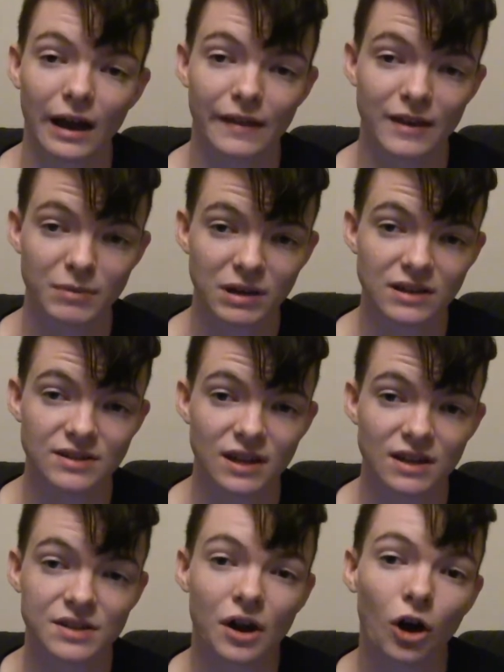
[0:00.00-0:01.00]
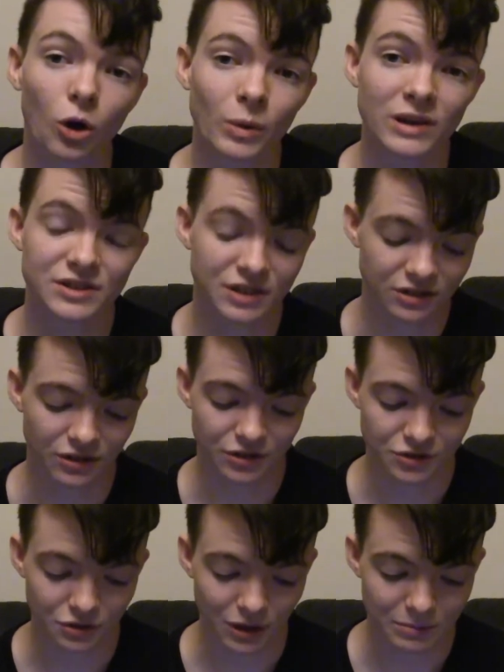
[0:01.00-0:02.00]
And then Mickey says, always stick to the
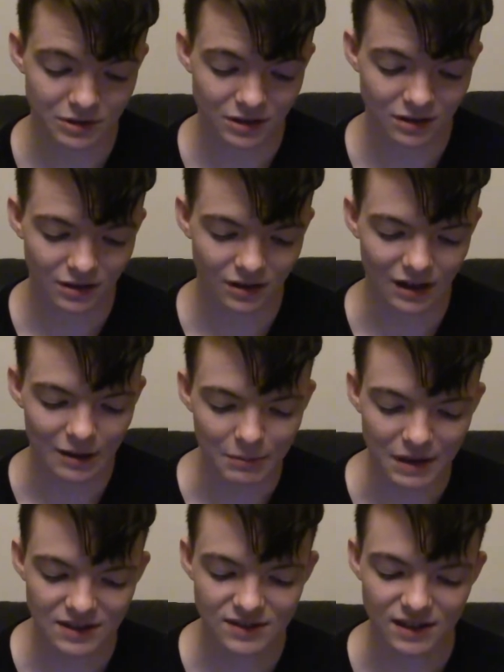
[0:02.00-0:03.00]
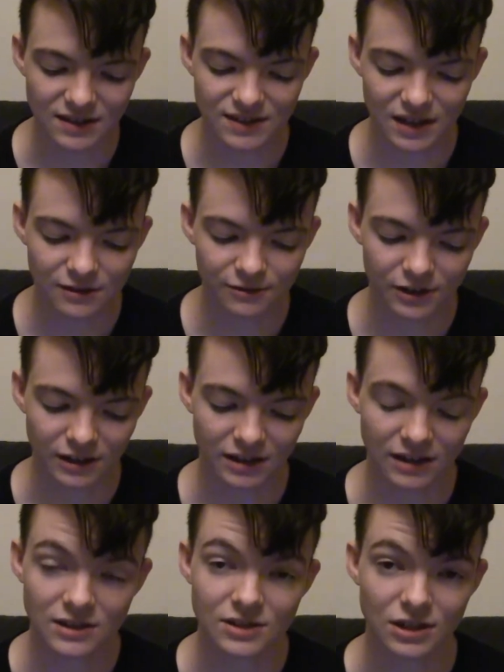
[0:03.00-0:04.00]
script. it makes things infinitely
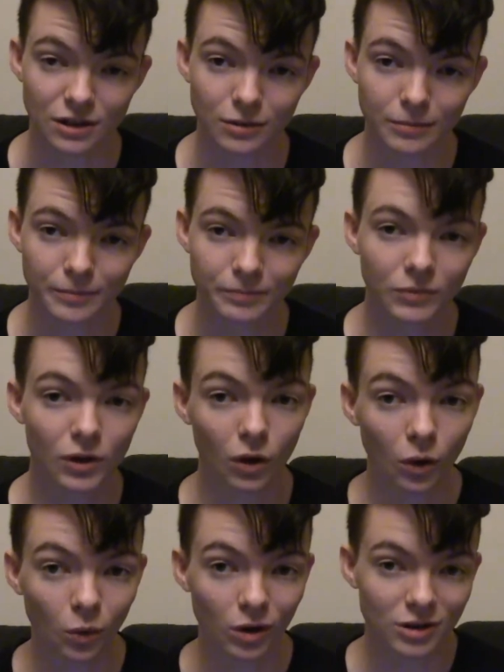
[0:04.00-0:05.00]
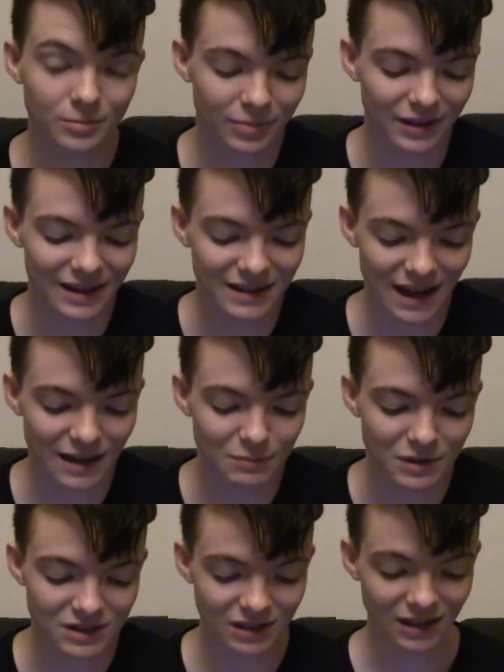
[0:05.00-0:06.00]
easier. Or, playing
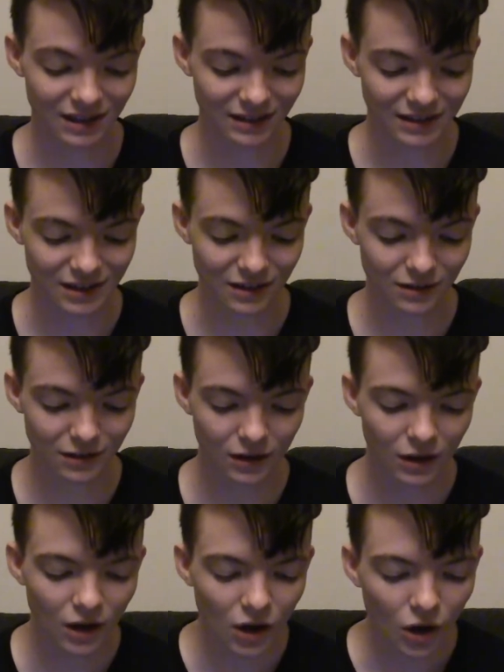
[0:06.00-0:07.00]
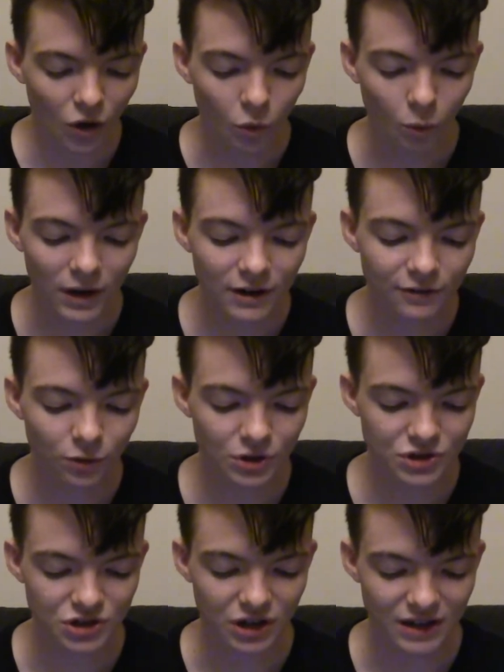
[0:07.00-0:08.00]
Edmund in King Lear, wherefore
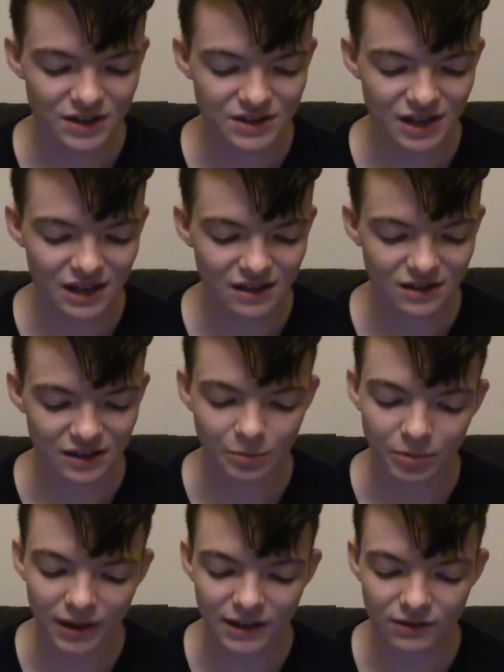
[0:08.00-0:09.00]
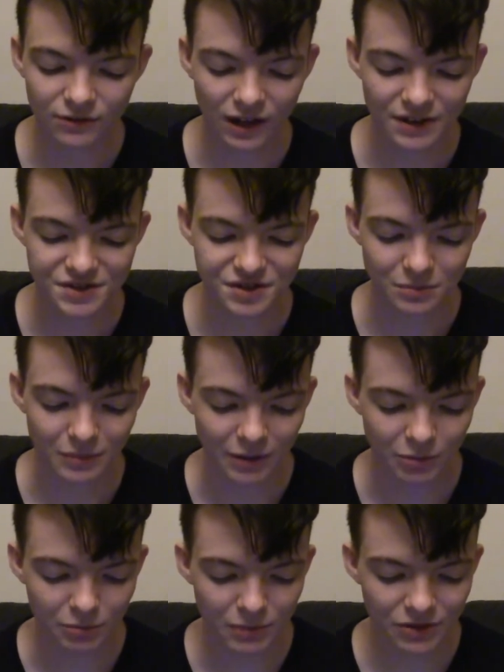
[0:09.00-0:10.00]
should I stand in the plague of custom,
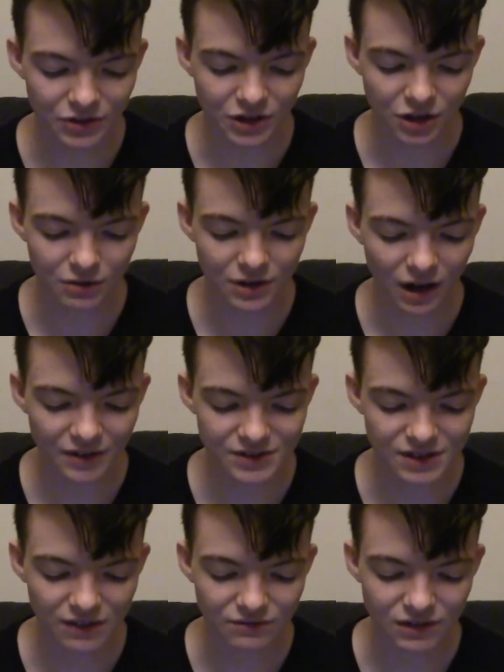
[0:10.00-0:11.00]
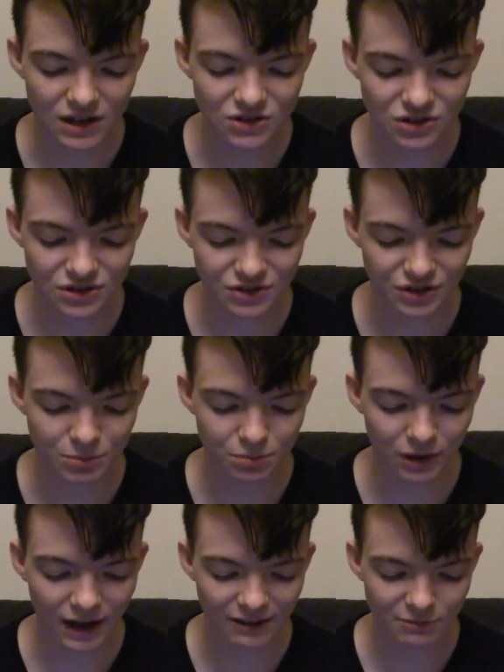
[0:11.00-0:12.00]
and permit the curiosity of nations to
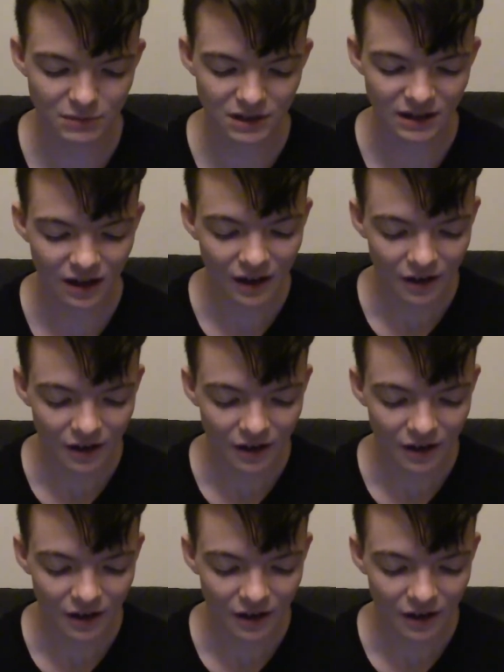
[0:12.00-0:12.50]
deprive me,